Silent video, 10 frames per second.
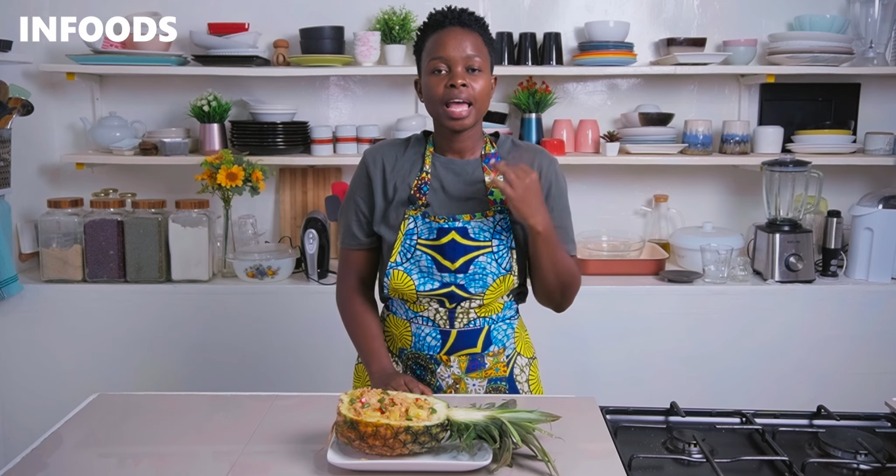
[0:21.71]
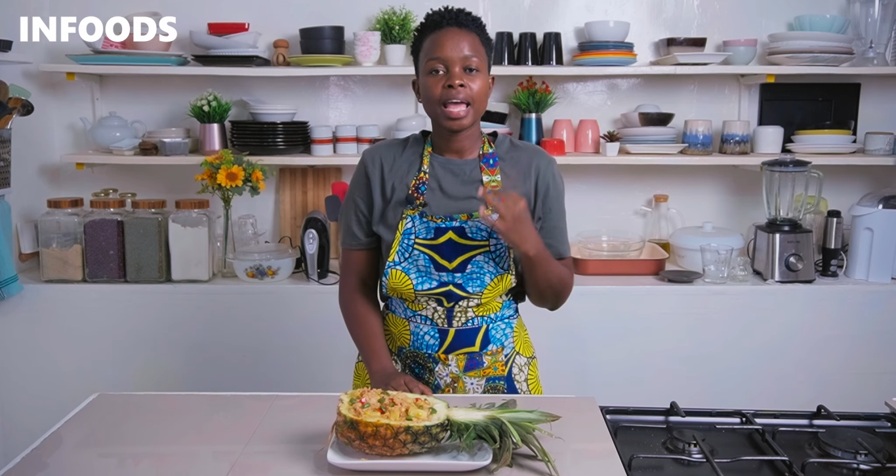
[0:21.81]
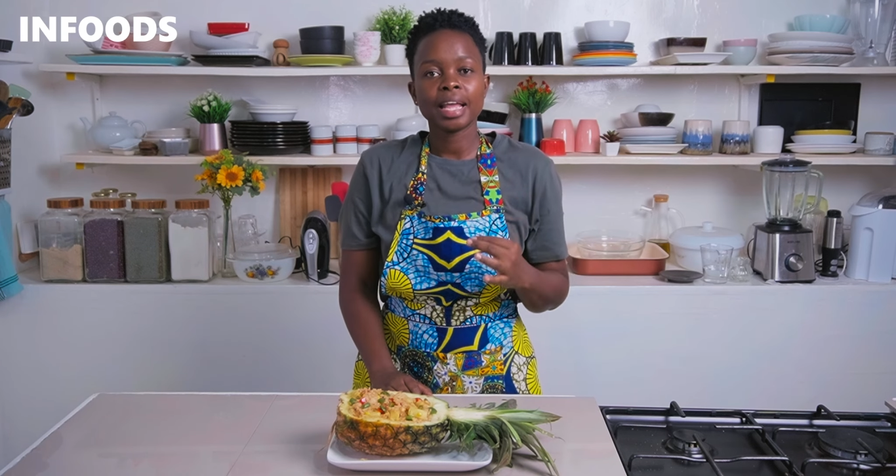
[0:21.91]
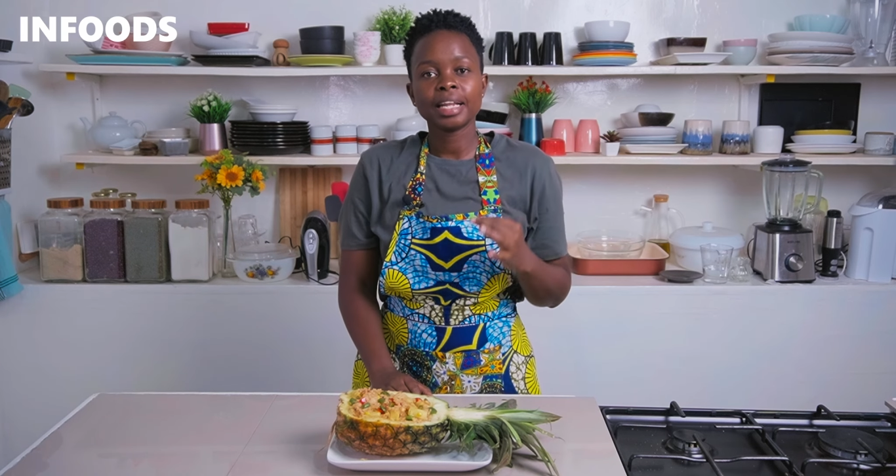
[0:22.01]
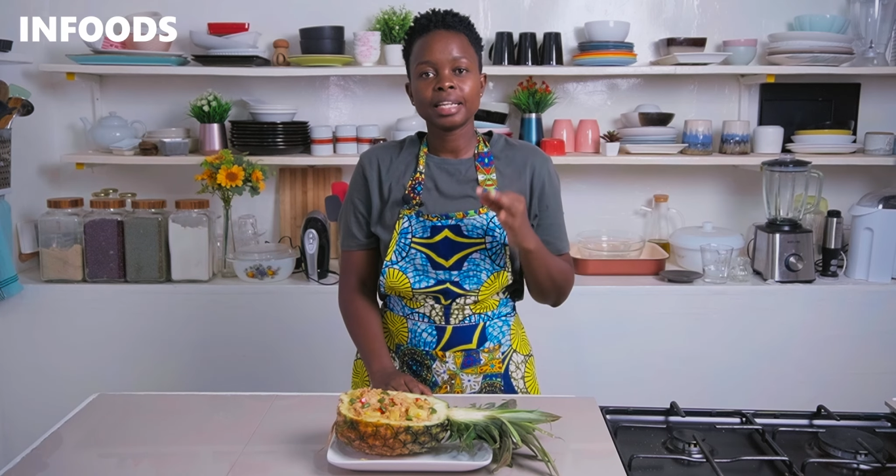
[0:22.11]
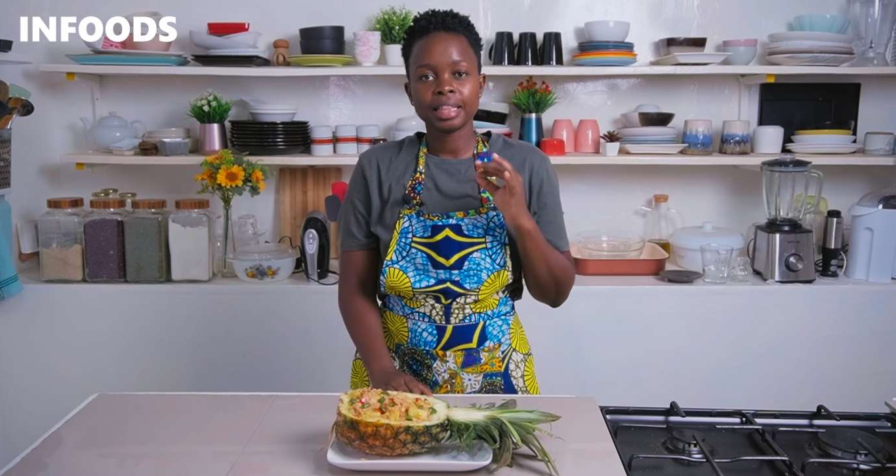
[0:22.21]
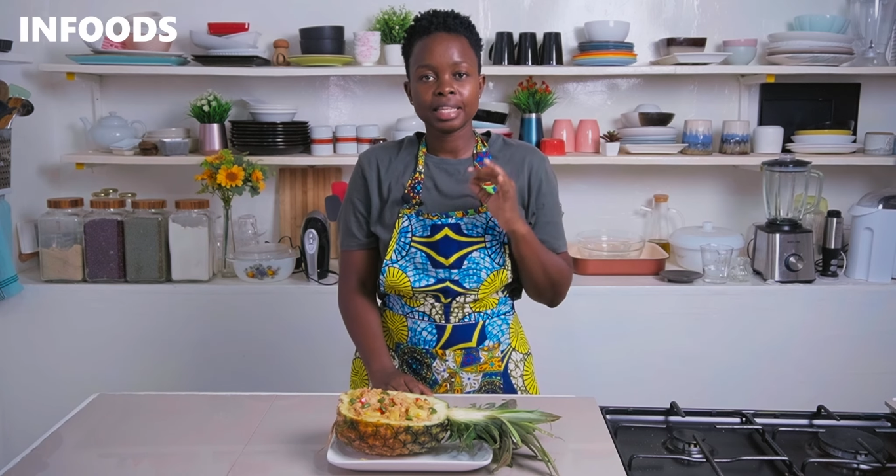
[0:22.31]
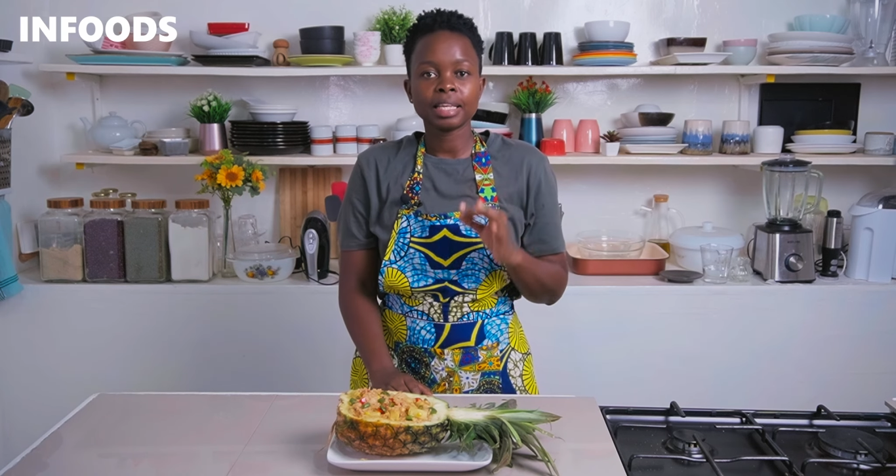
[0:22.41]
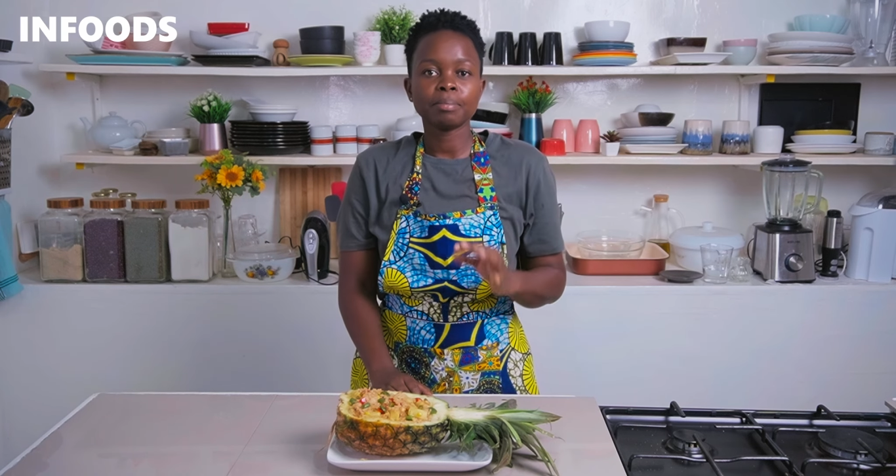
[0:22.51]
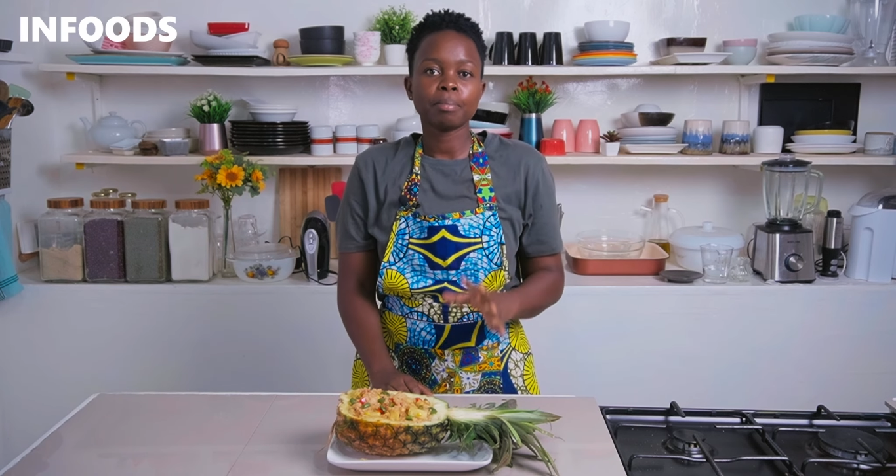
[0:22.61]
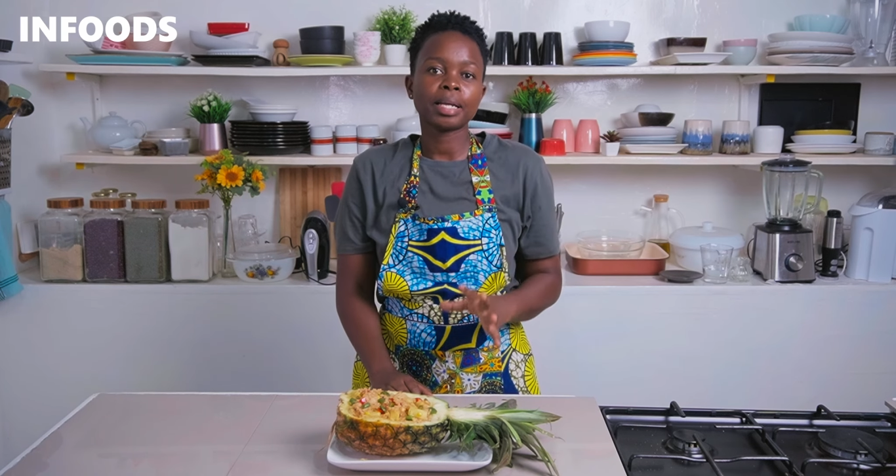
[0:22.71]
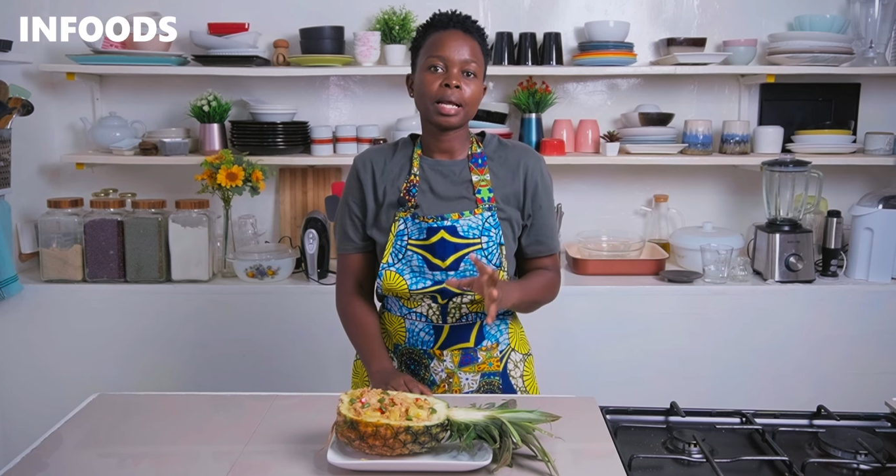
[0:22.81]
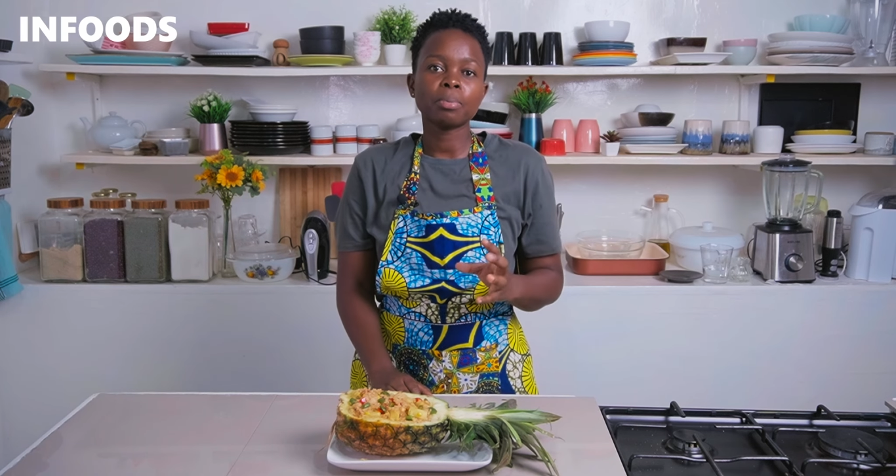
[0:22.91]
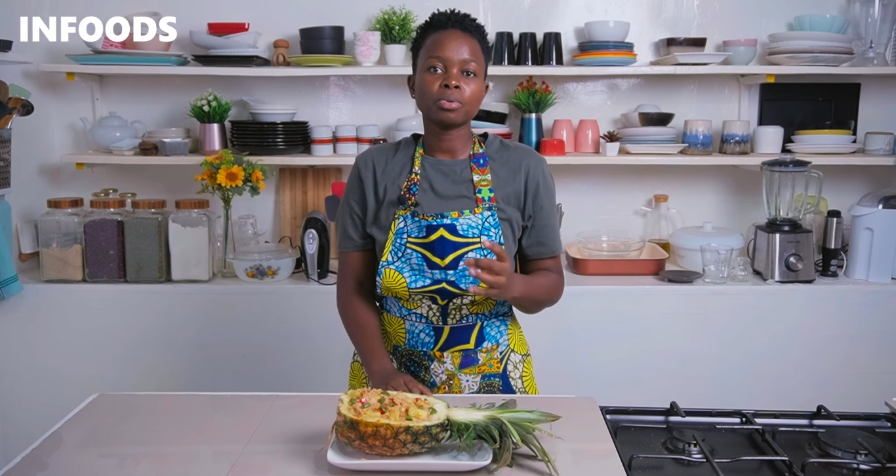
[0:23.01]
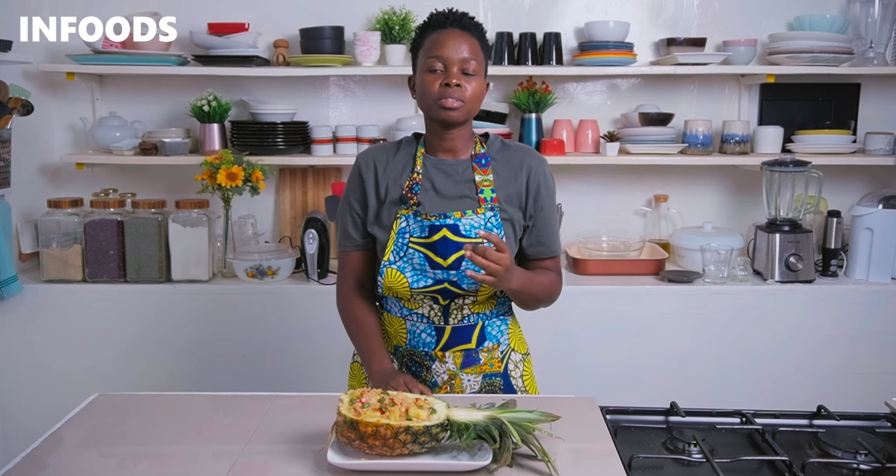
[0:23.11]
and the
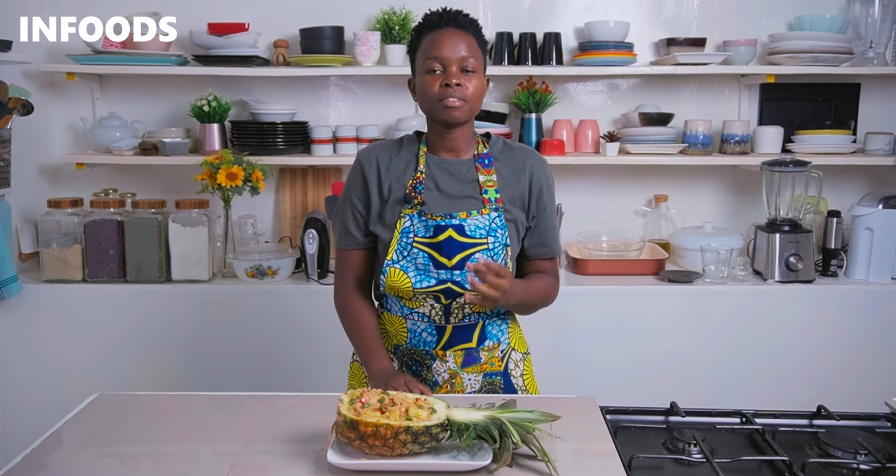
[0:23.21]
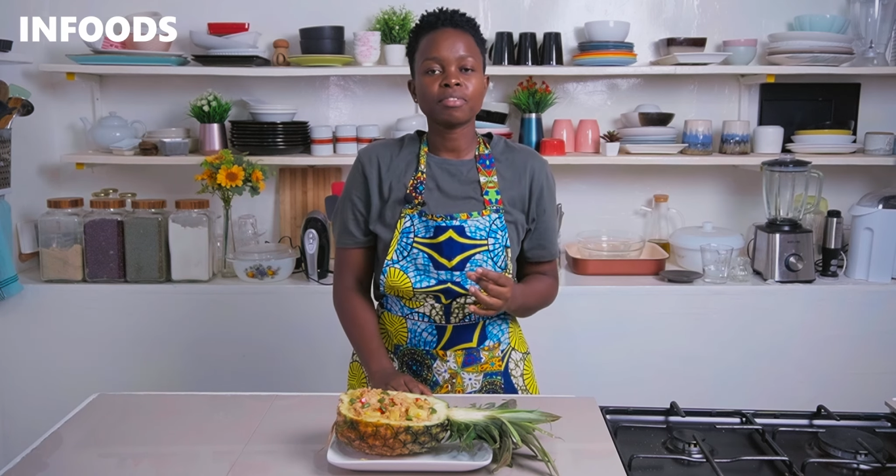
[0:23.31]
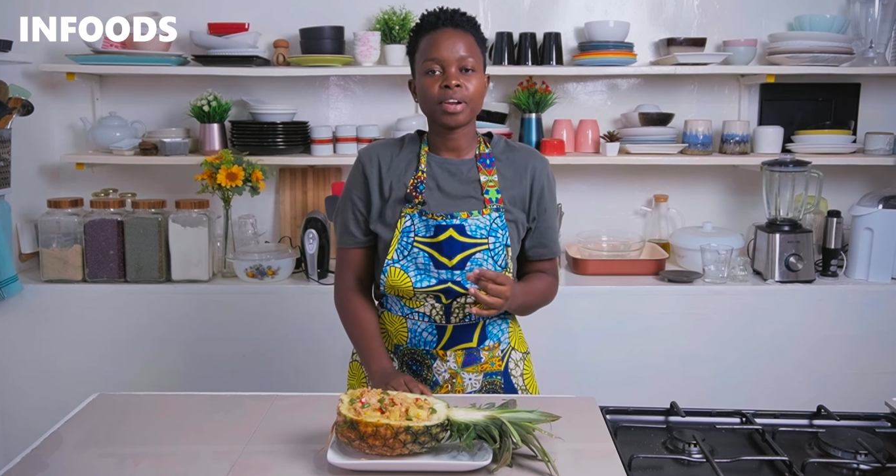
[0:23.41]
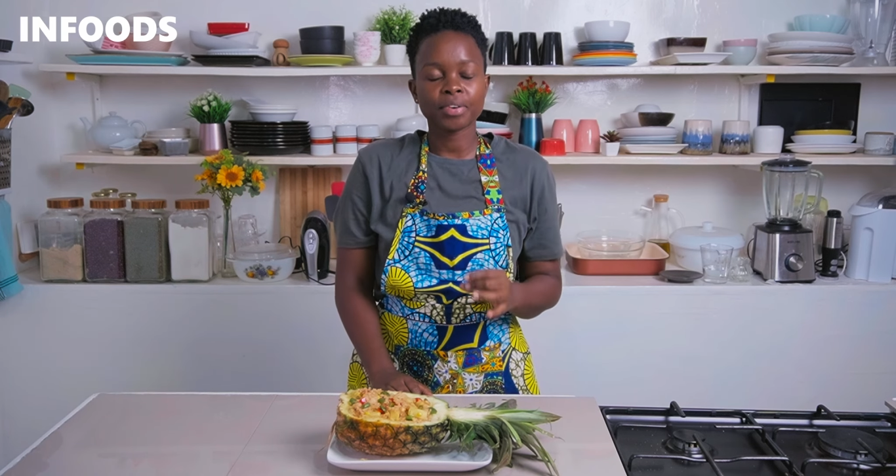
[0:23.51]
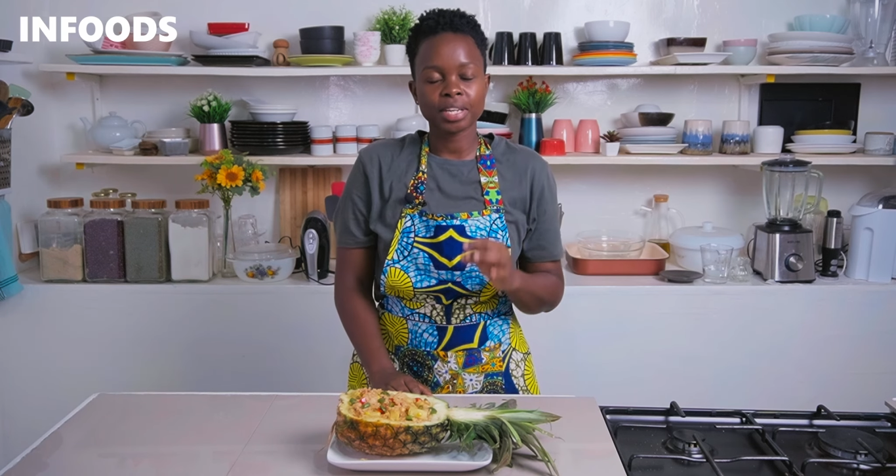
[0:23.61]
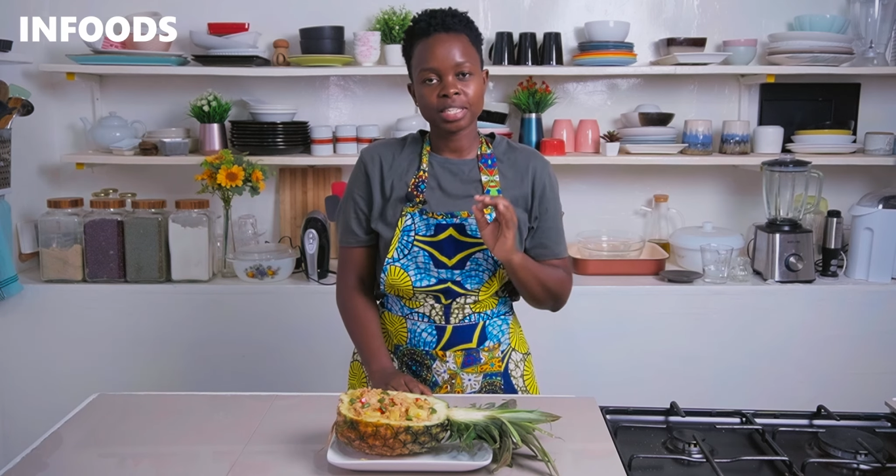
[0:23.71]
pineapple stir-fry rice